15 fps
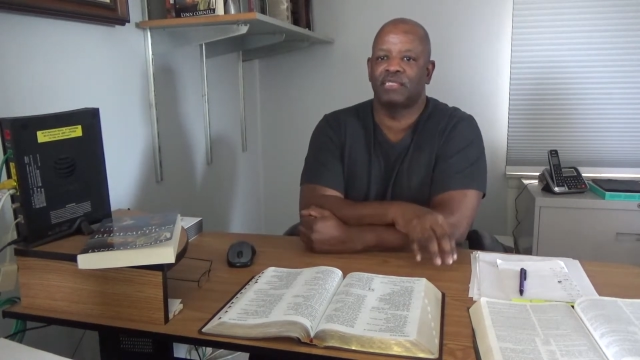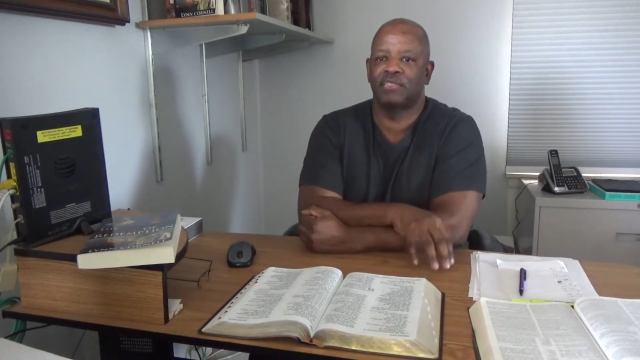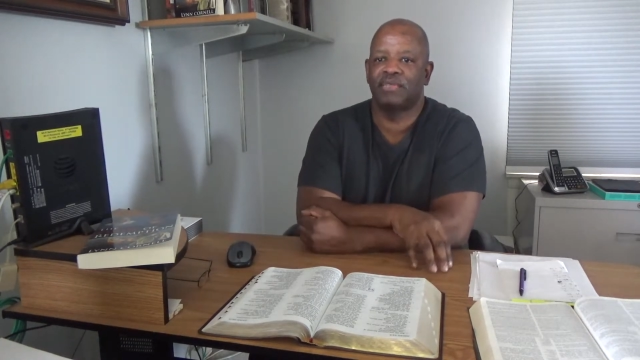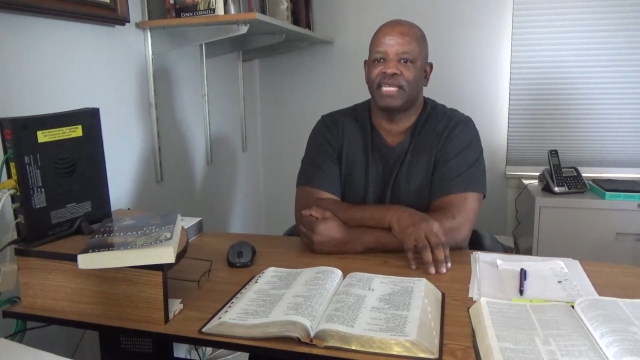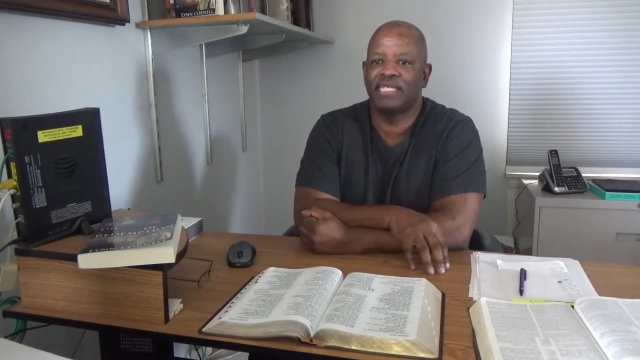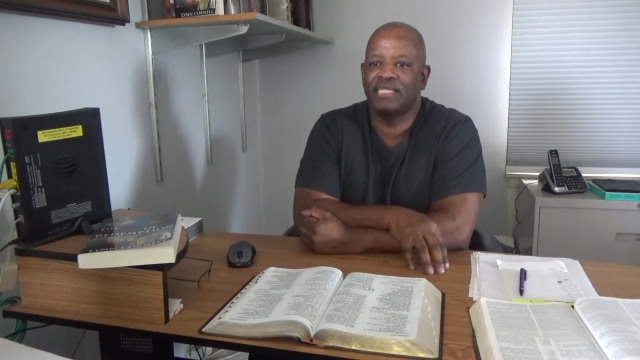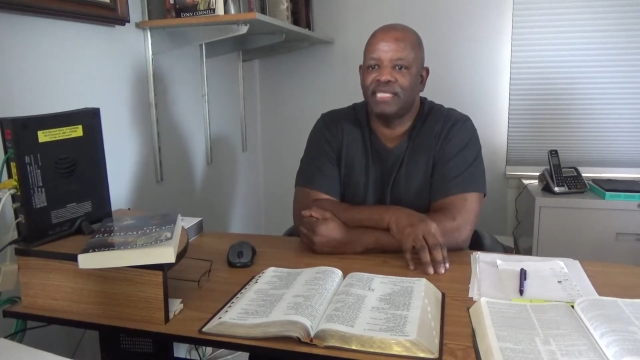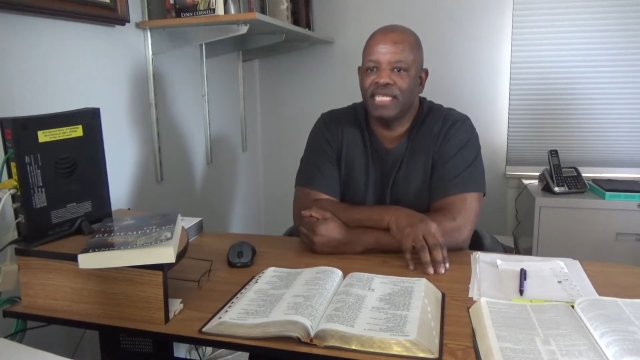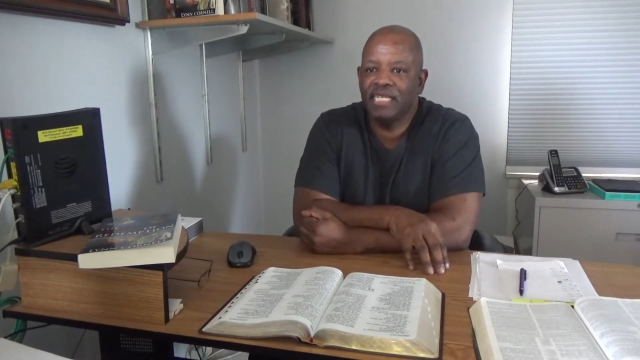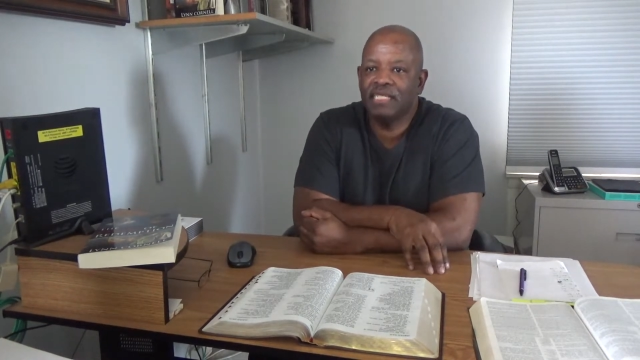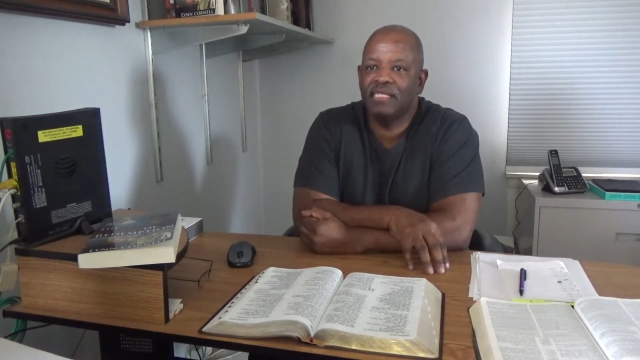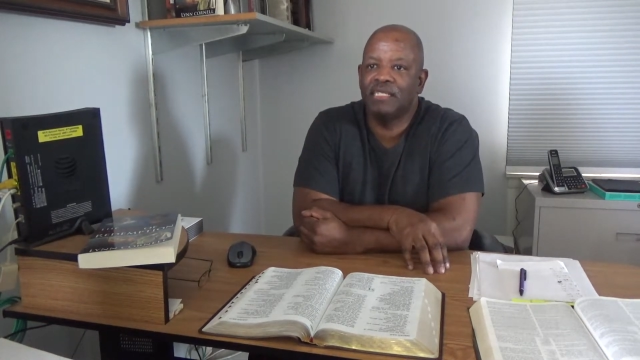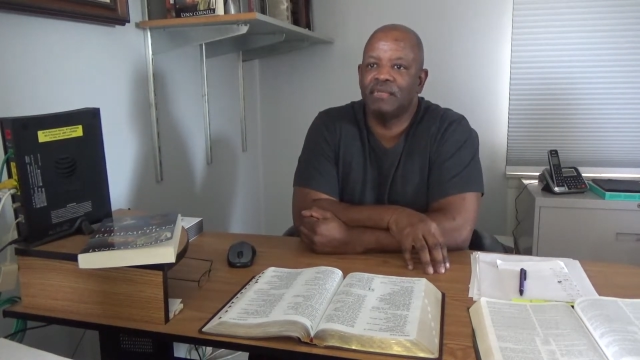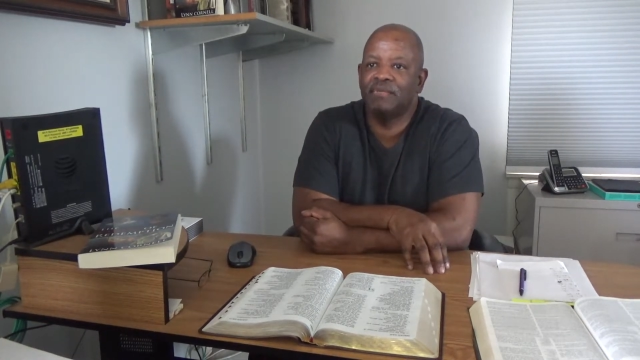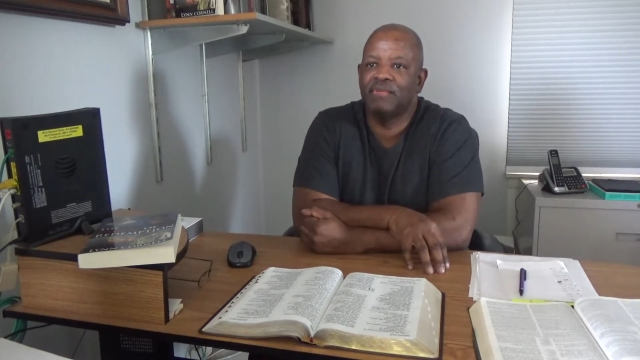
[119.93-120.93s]
So they
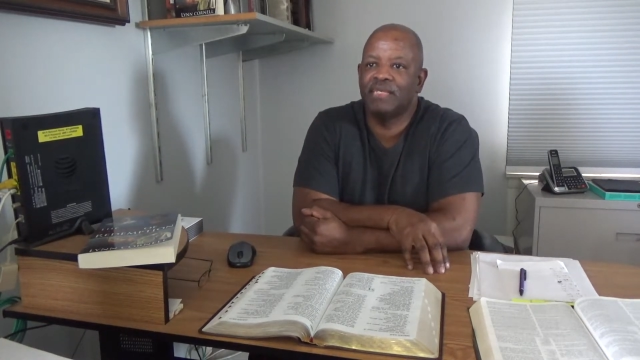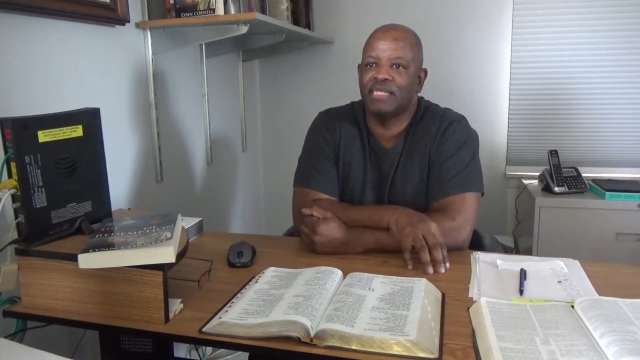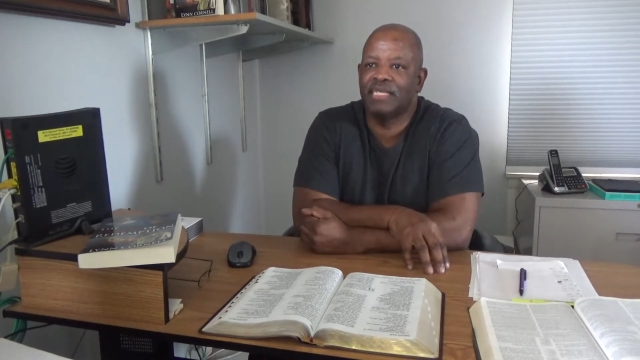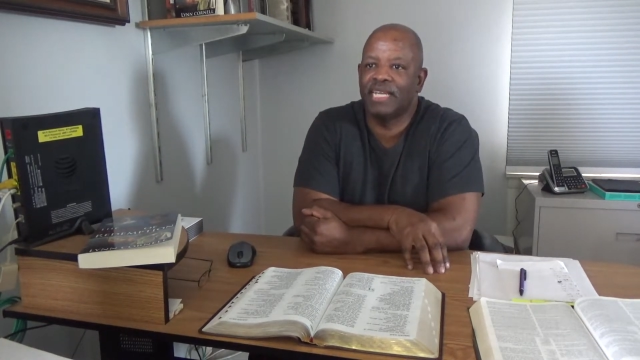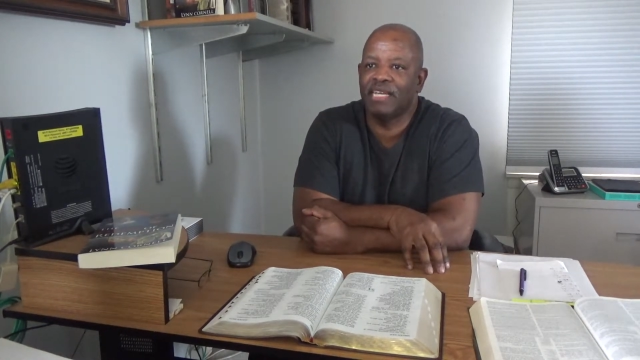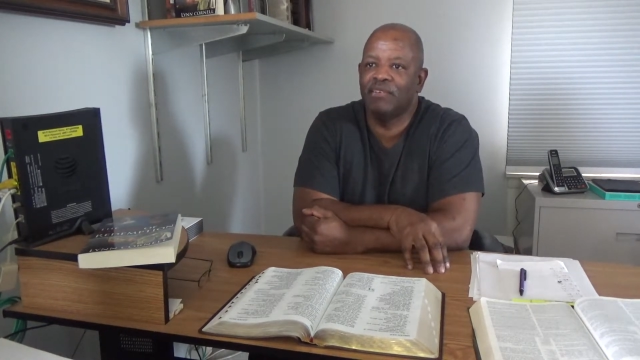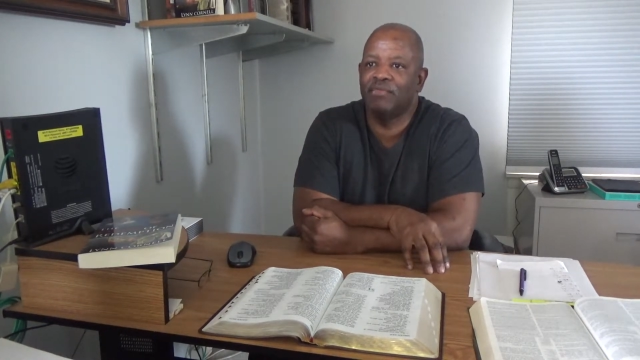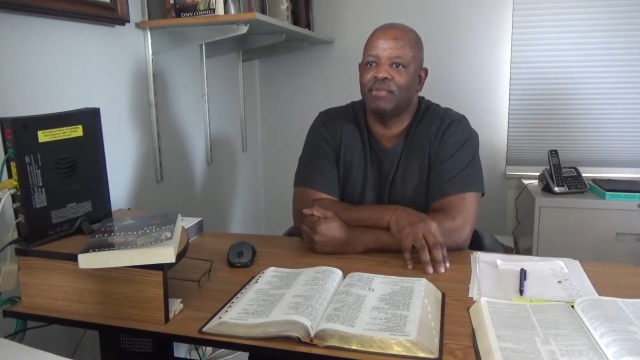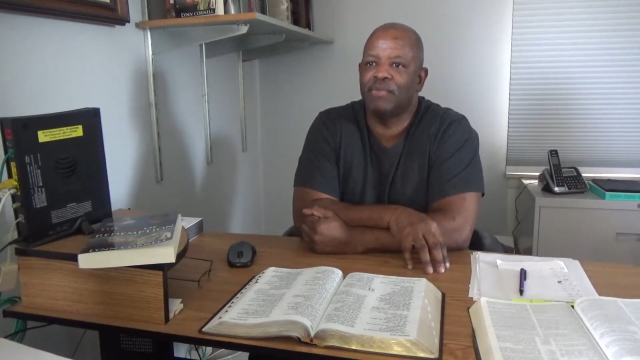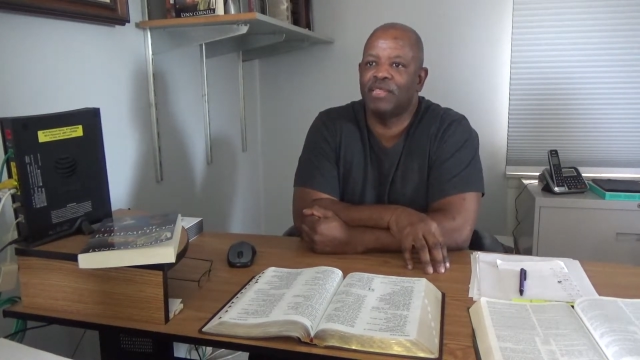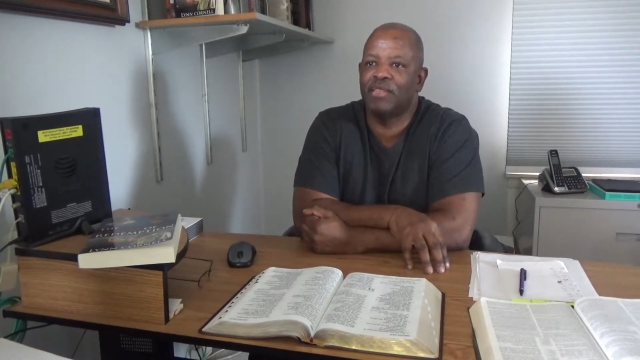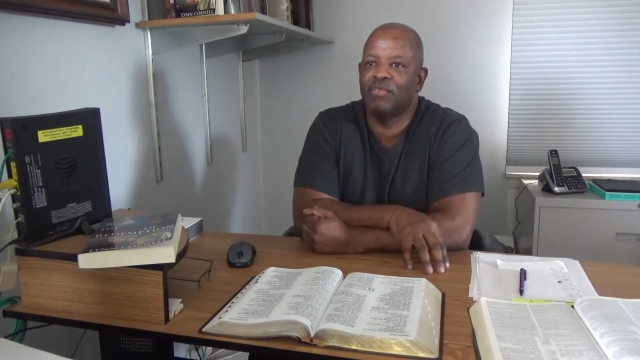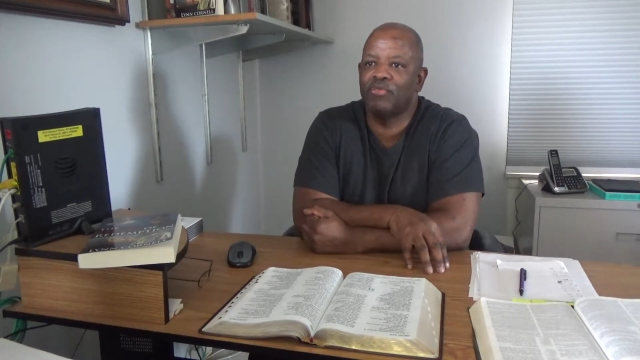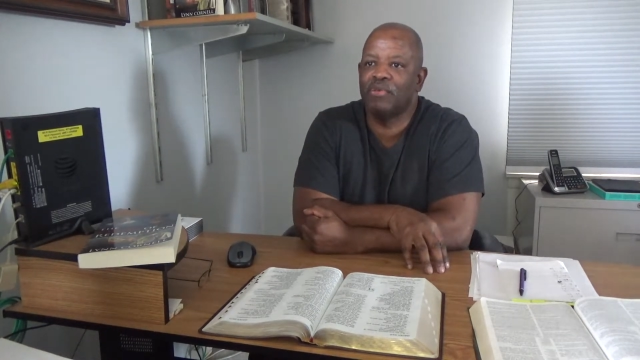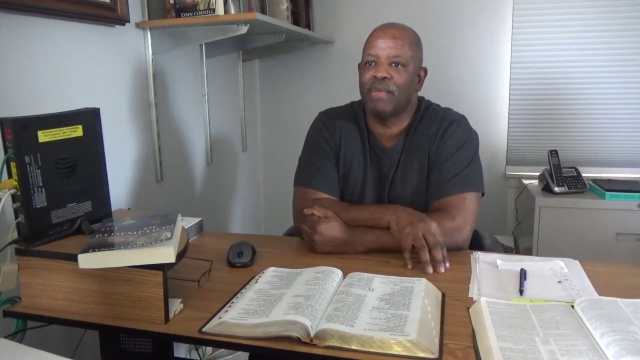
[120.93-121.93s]
seized him and killed him
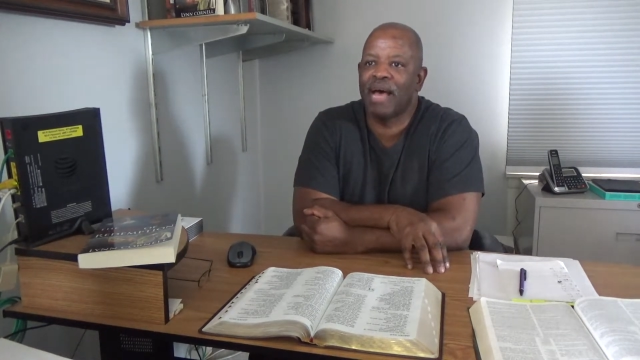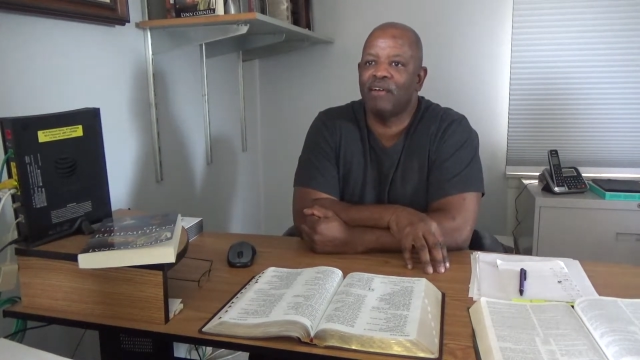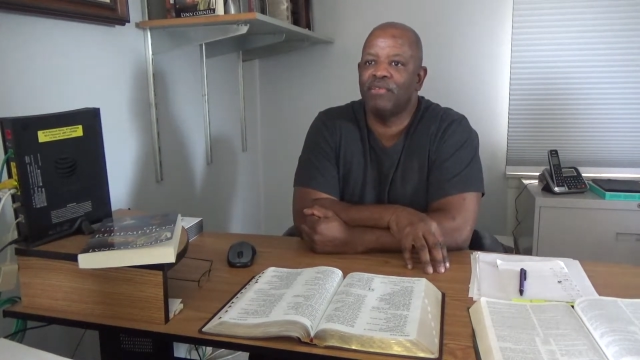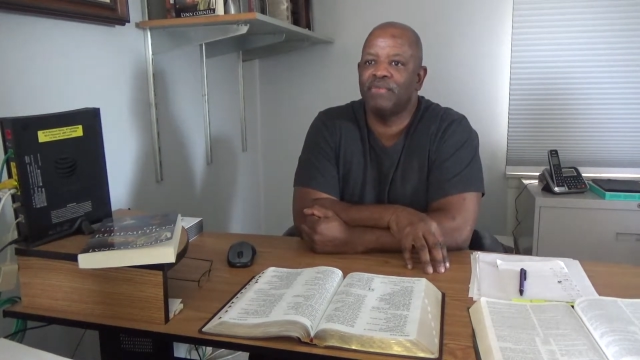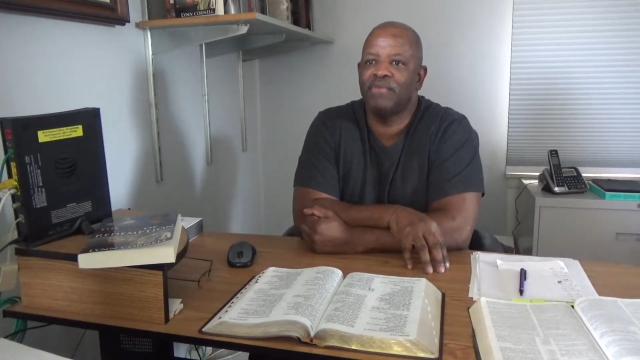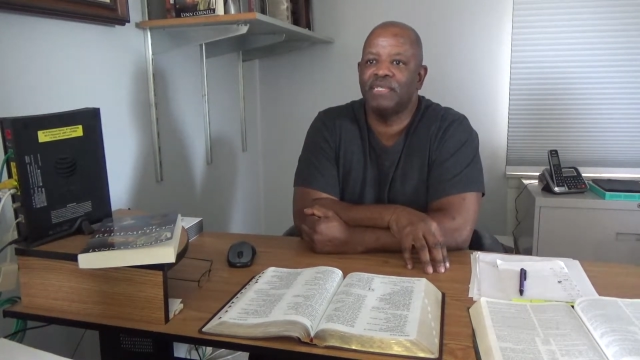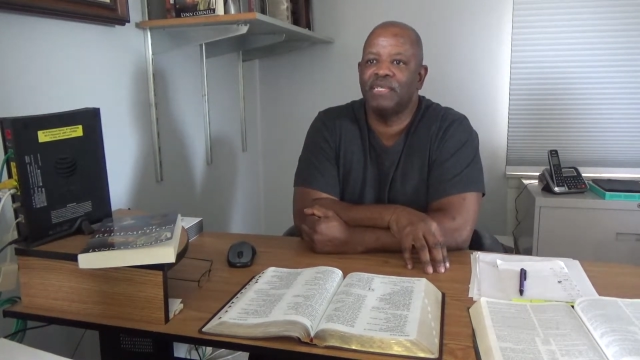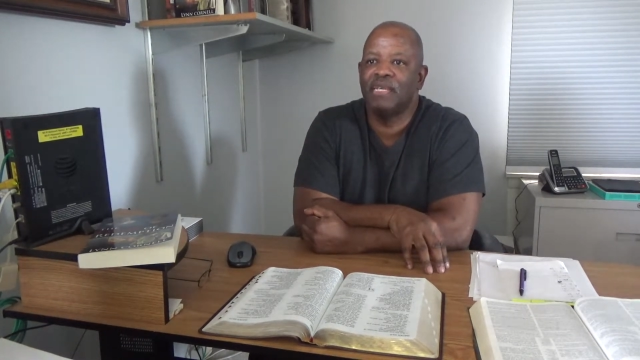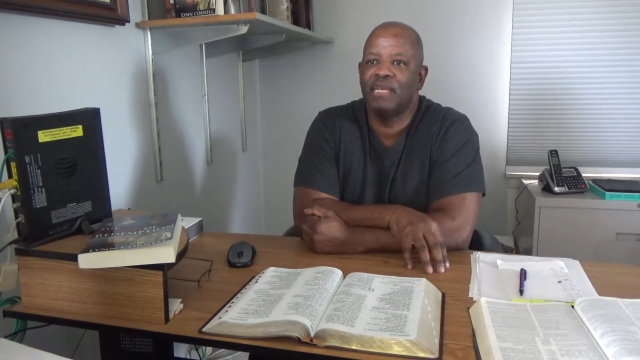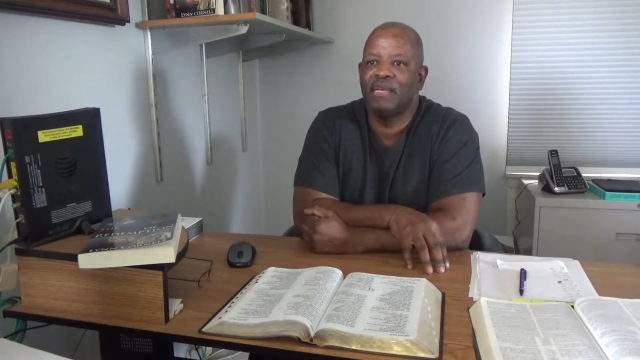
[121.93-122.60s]
and threw him out of the